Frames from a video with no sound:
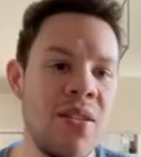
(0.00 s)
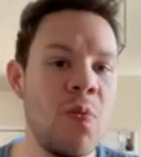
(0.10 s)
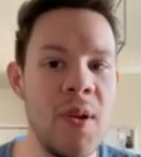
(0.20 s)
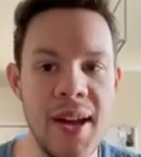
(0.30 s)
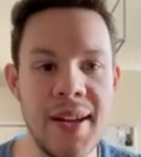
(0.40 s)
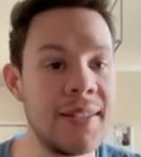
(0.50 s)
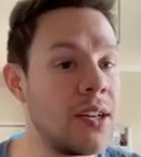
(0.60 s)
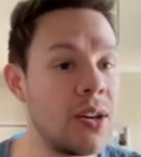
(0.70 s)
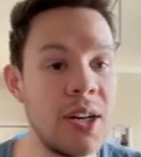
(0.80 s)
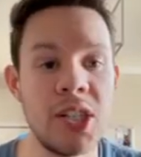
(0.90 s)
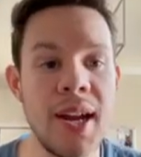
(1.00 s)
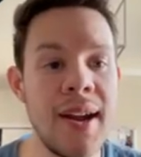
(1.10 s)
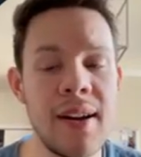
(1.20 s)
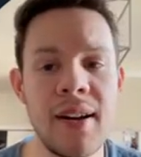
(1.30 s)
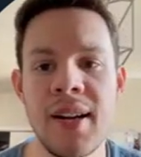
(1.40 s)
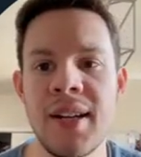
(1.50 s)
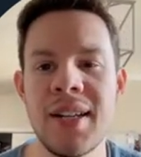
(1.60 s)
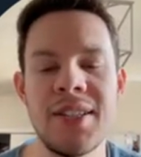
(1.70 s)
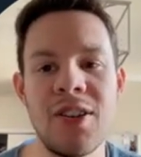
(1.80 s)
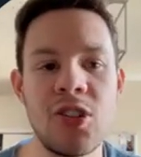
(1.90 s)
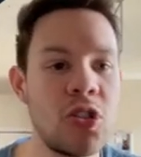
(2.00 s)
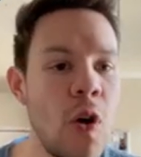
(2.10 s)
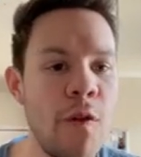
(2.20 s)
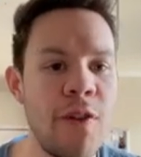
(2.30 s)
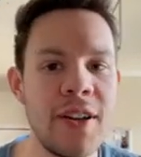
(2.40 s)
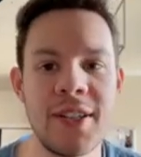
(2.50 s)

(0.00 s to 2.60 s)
in the way? Is there a chair? Is there a sofa?